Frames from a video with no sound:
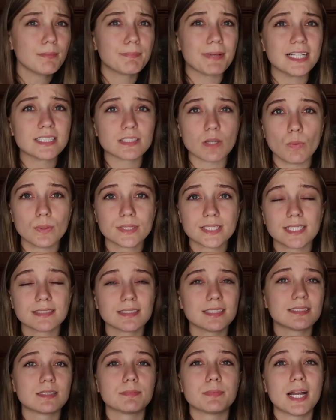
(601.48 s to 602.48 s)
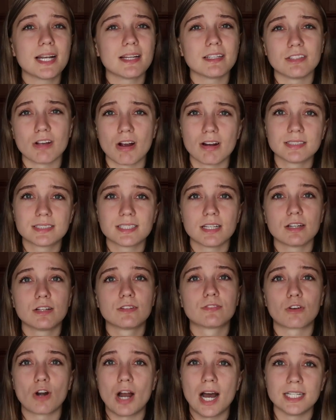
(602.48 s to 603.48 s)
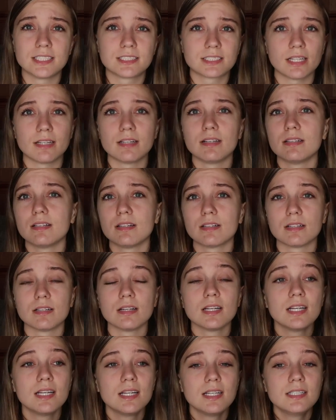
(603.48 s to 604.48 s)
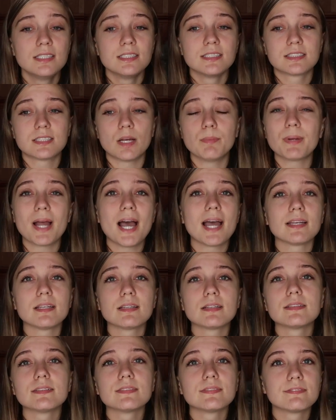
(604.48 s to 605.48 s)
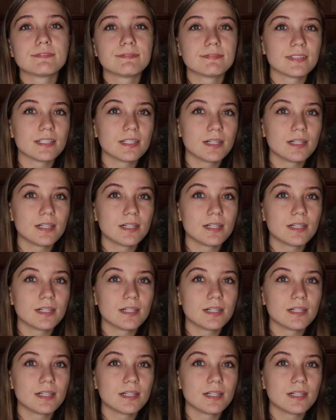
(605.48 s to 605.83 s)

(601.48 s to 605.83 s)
base always has like some kind of yard sale, garage sale, or some kind of